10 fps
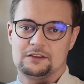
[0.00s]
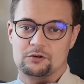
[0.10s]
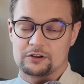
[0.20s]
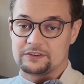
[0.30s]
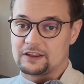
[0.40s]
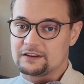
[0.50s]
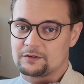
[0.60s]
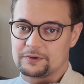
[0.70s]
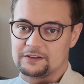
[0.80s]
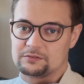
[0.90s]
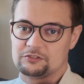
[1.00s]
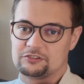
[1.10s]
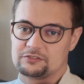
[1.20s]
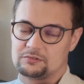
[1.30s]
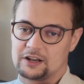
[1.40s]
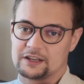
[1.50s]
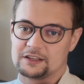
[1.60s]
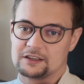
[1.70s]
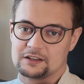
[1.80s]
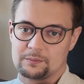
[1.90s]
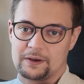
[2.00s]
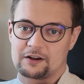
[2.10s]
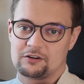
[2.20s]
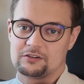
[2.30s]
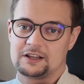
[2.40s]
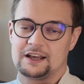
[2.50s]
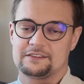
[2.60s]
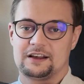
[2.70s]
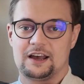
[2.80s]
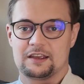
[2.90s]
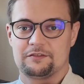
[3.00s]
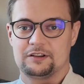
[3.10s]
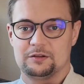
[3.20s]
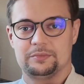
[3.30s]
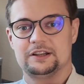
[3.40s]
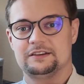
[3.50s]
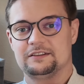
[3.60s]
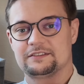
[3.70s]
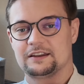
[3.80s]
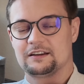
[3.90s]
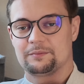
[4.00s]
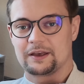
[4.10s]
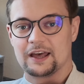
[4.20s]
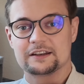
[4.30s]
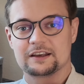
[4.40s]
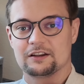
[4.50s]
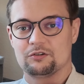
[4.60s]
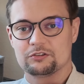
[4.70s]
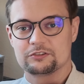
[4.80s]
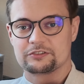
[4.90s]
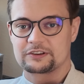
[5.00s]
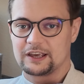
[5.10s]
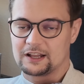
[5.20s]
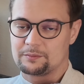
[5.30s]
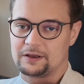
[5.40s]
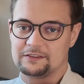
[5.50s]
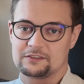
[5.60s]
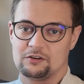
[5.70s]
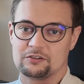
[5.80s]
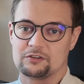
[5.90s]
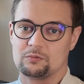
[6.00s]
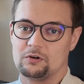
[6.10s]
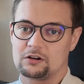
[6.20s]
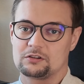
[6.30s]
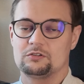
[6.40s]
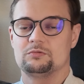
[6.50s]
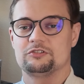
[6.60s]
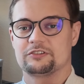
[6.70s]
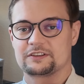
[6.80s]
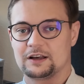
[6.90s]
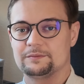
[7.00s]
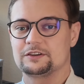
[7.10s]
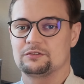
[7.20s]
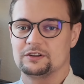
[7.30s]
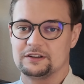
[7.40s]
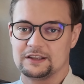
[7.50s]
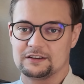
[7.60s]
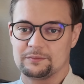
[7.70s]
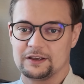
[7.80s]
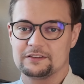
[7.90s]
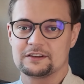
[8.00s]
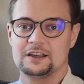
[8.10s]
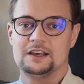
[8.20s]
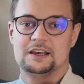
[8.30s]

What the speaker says: Your database, which is running in the background, has a high availability setup and can also scale based on the workload which is coming to the database.